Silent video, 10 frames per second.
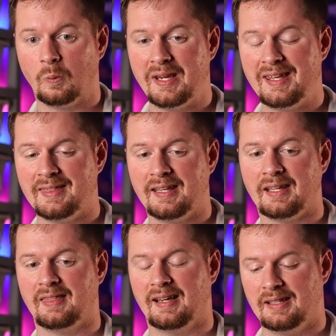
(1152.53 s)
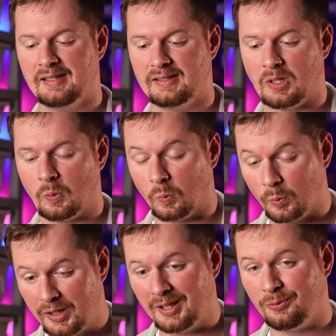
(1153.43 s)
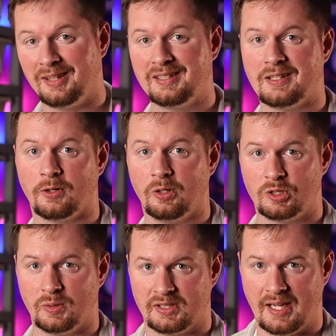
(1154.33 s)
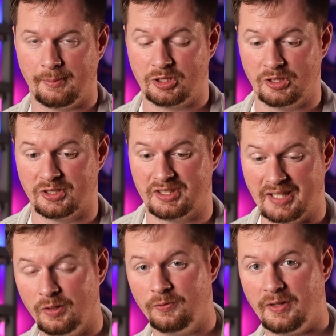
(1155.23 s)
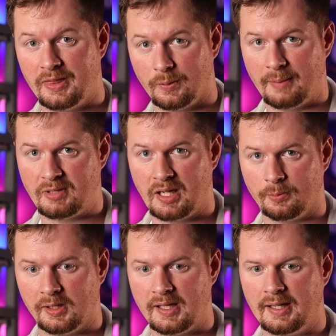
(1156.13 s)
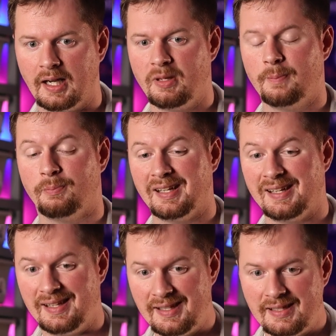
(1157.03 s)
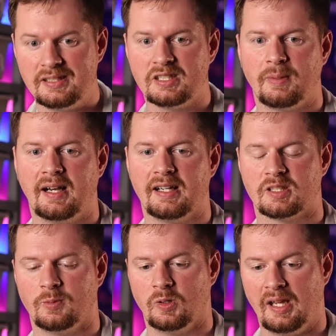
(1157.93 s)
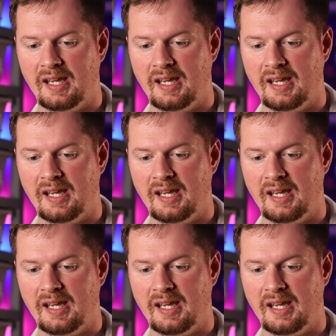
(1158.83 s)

we think that it is really difficult to establish yourself in the reptile breeding hobby, but it is possible.